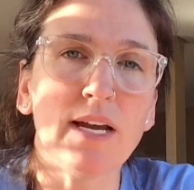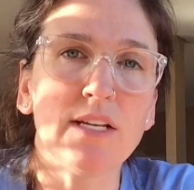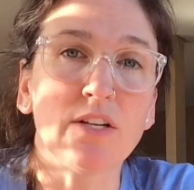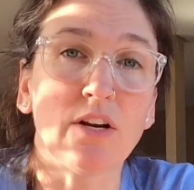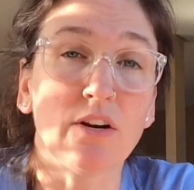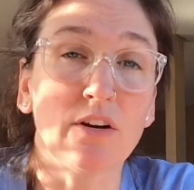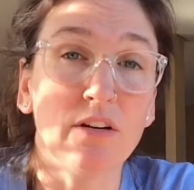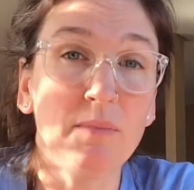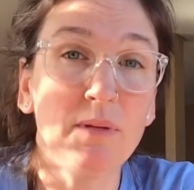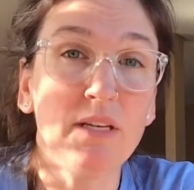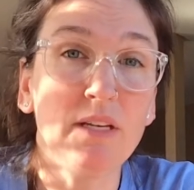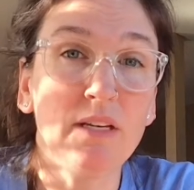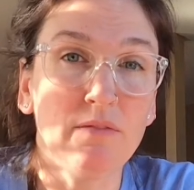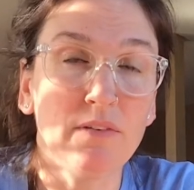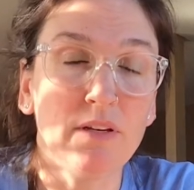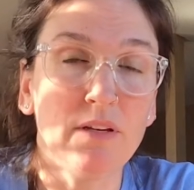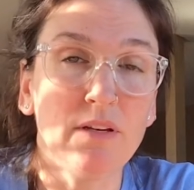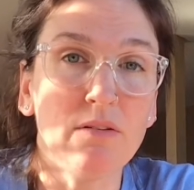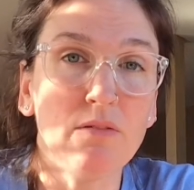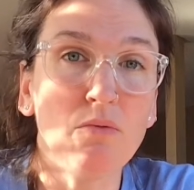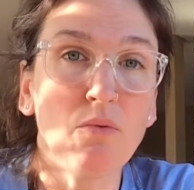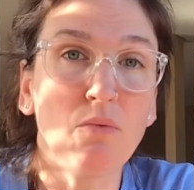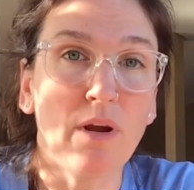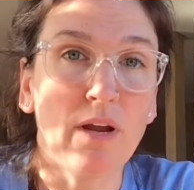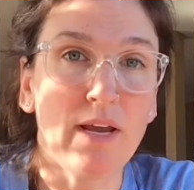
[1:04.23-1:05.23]
are going to be given
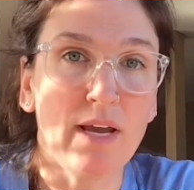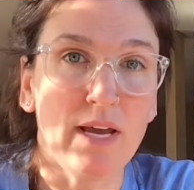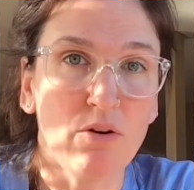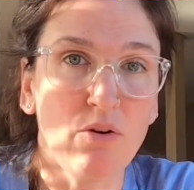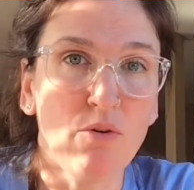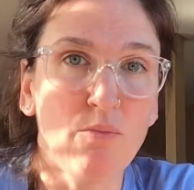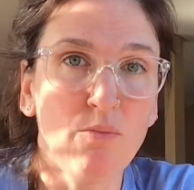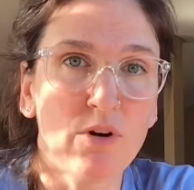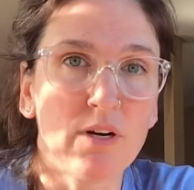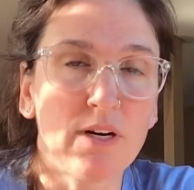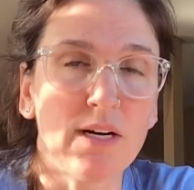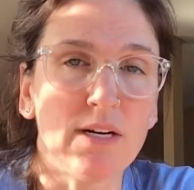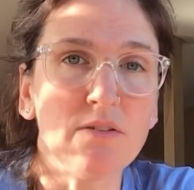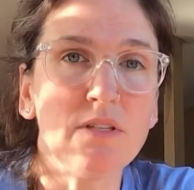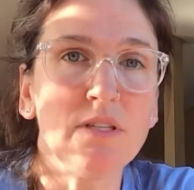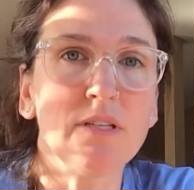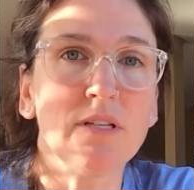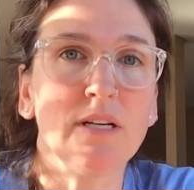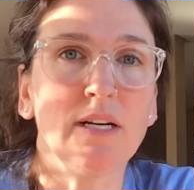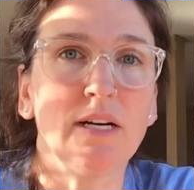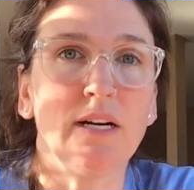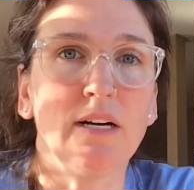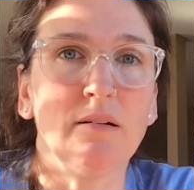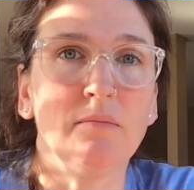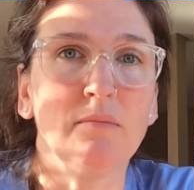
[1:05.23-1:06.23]
at-home workouts.
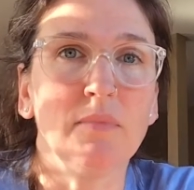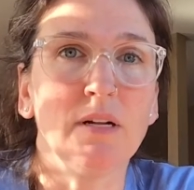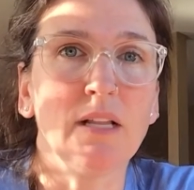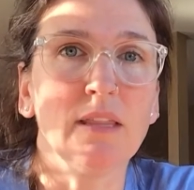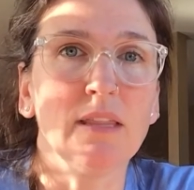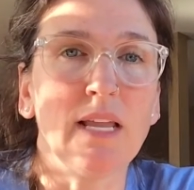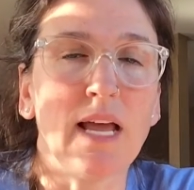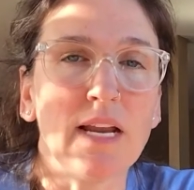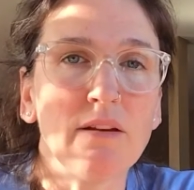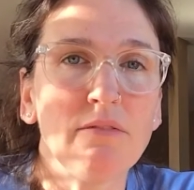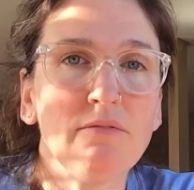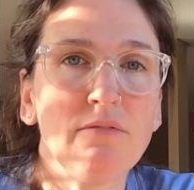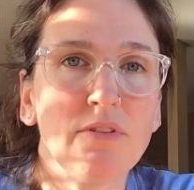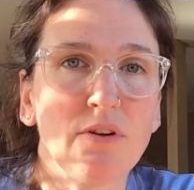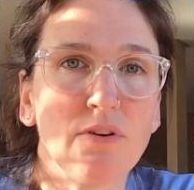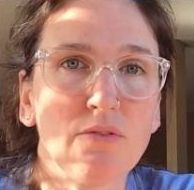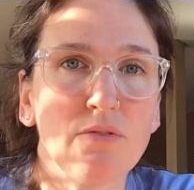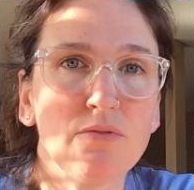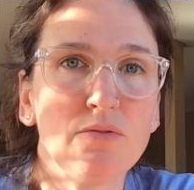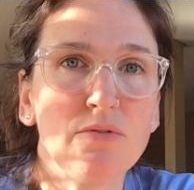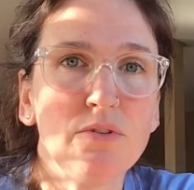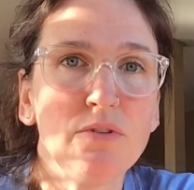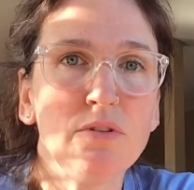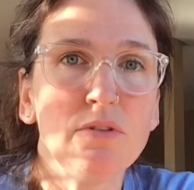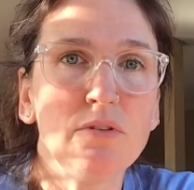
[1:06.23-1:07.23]
A lot of
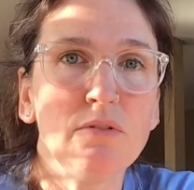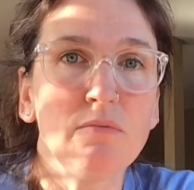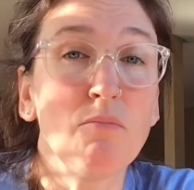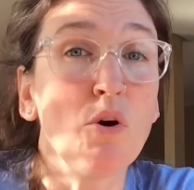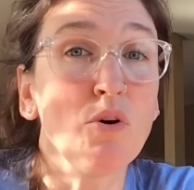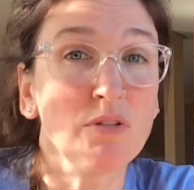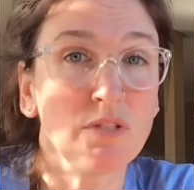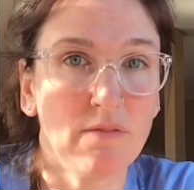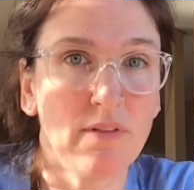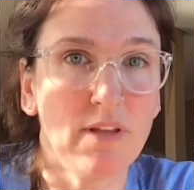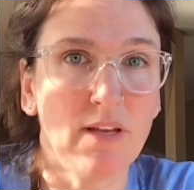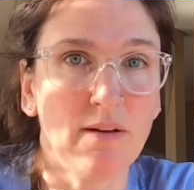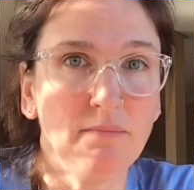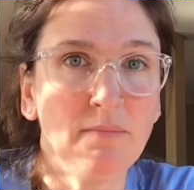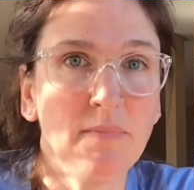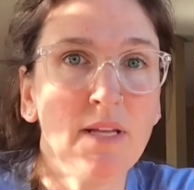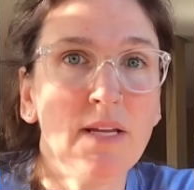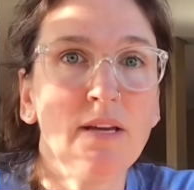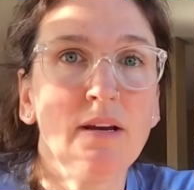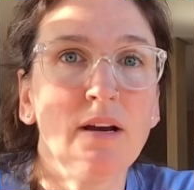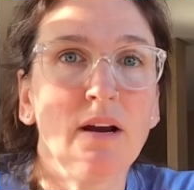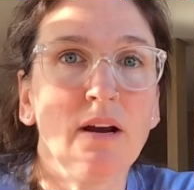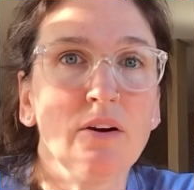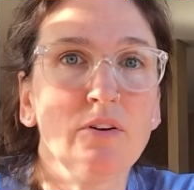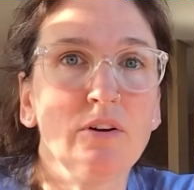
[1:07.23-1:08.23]
those, most of them,
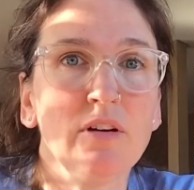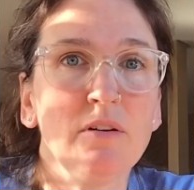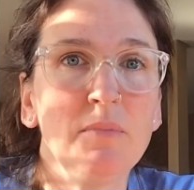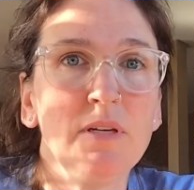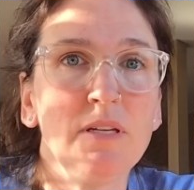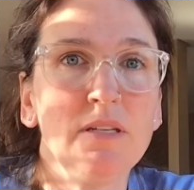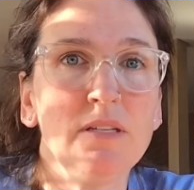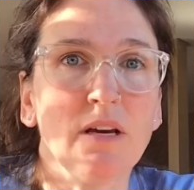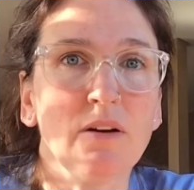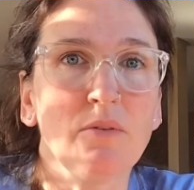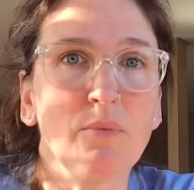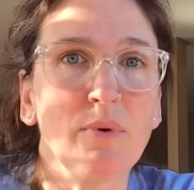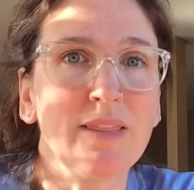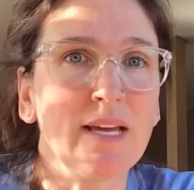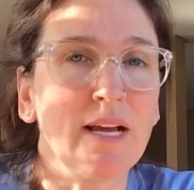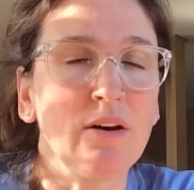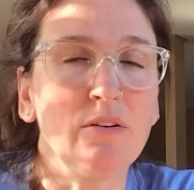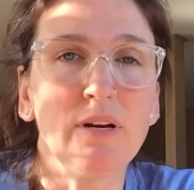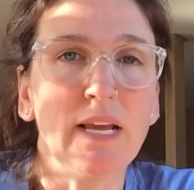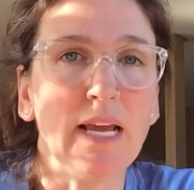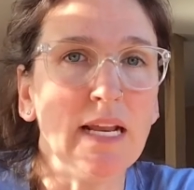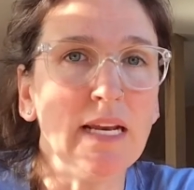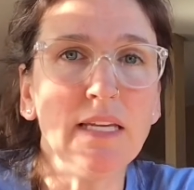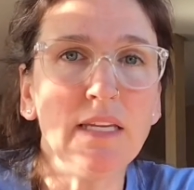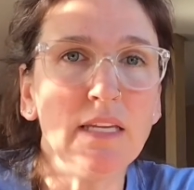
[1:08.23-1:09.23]
are going to be done without
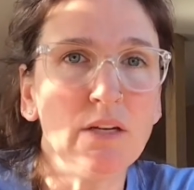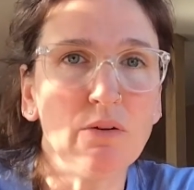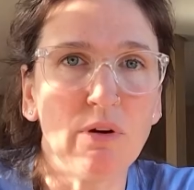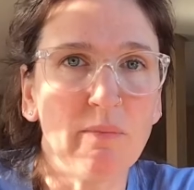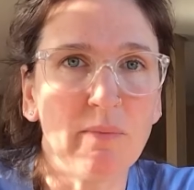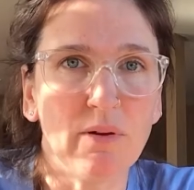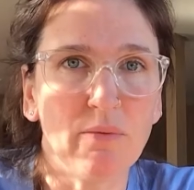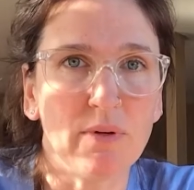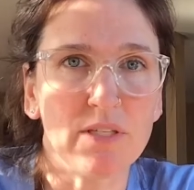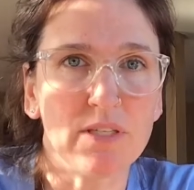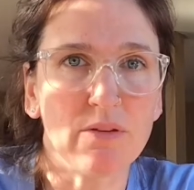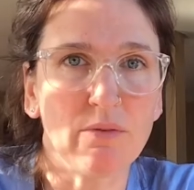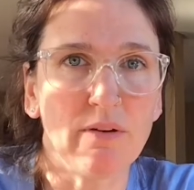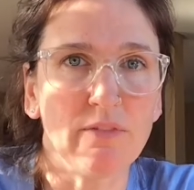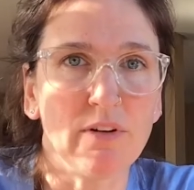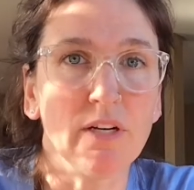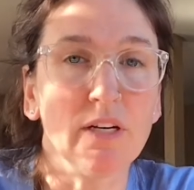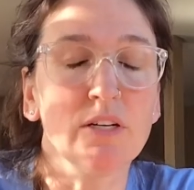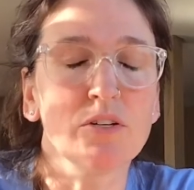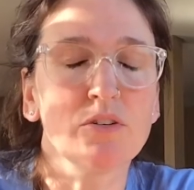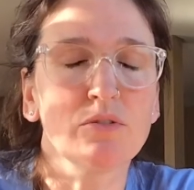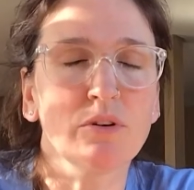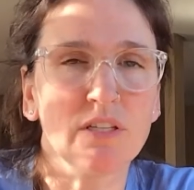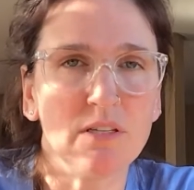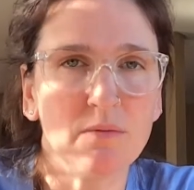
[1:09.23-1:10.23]
any equipment whatsoever. And
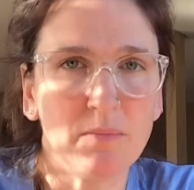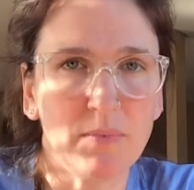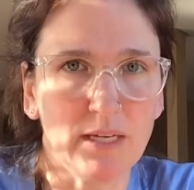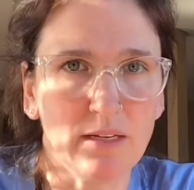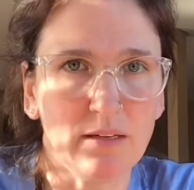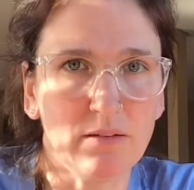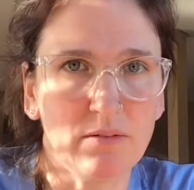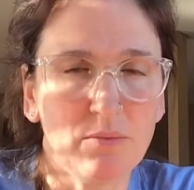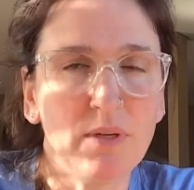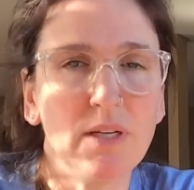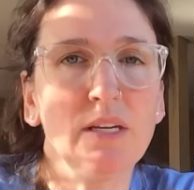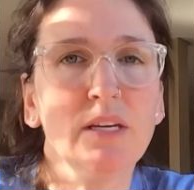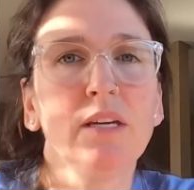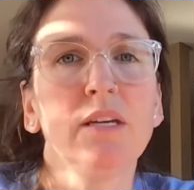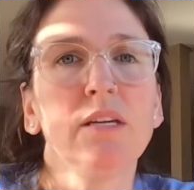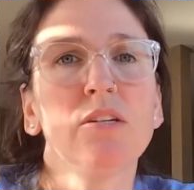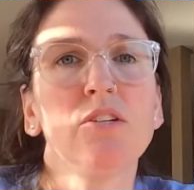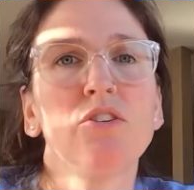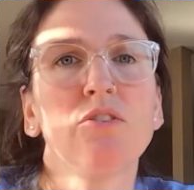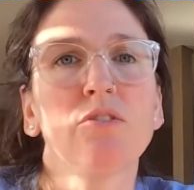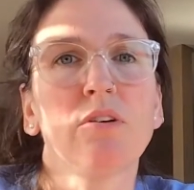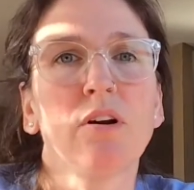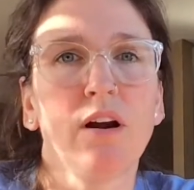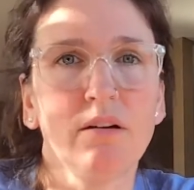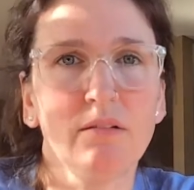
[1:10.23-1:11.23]
trust me, we can get
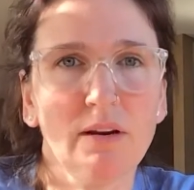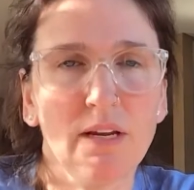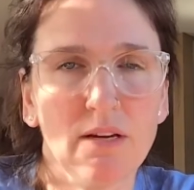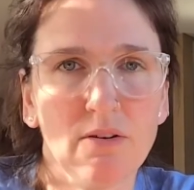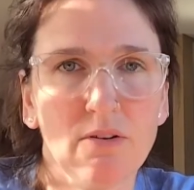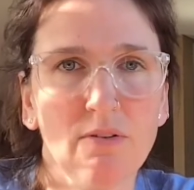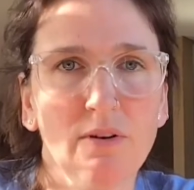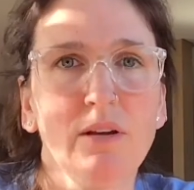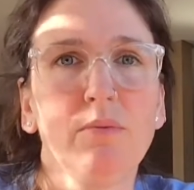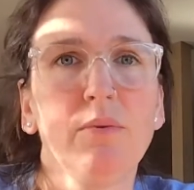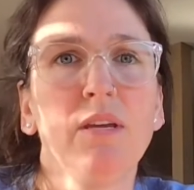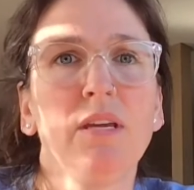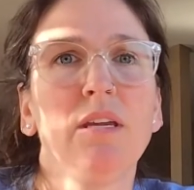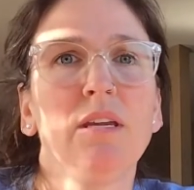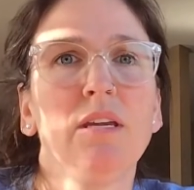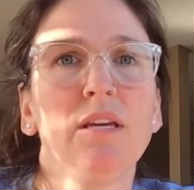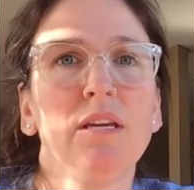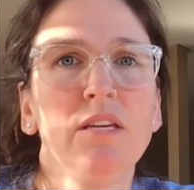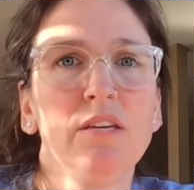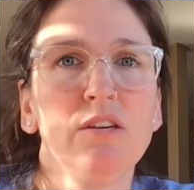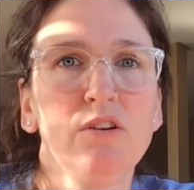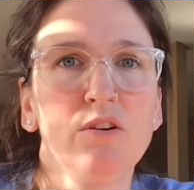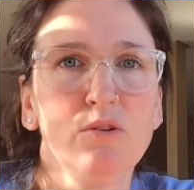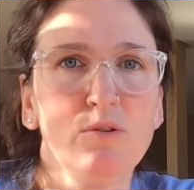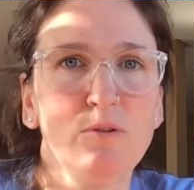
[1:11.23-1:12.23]
your heart rate going. We can get
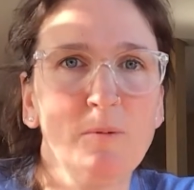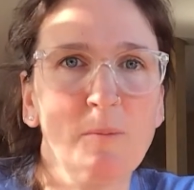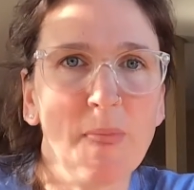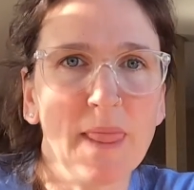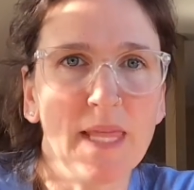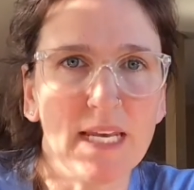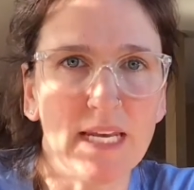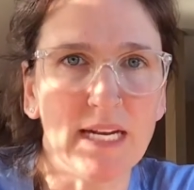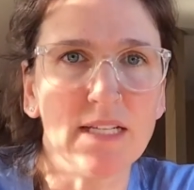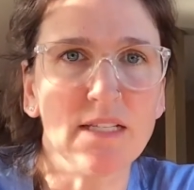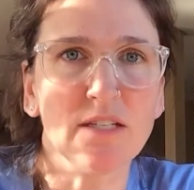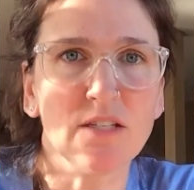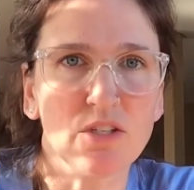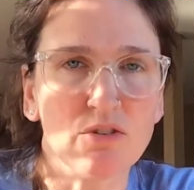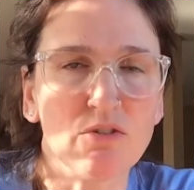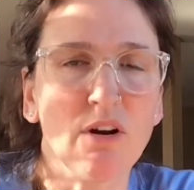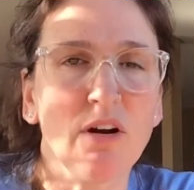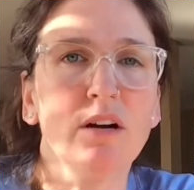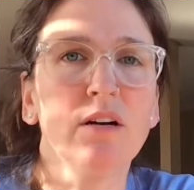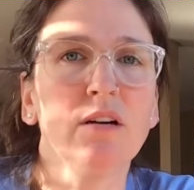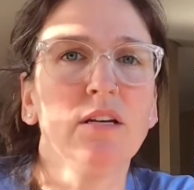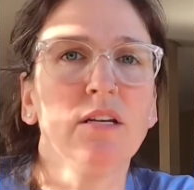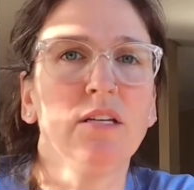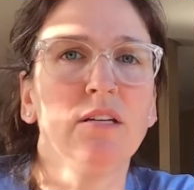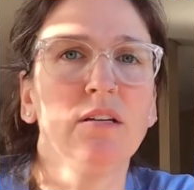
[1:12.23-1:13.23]
you nice and
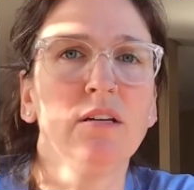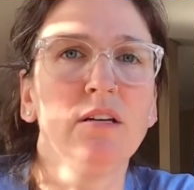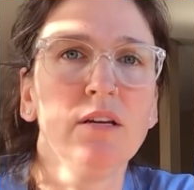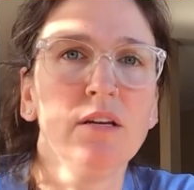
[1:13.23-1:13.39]
strong and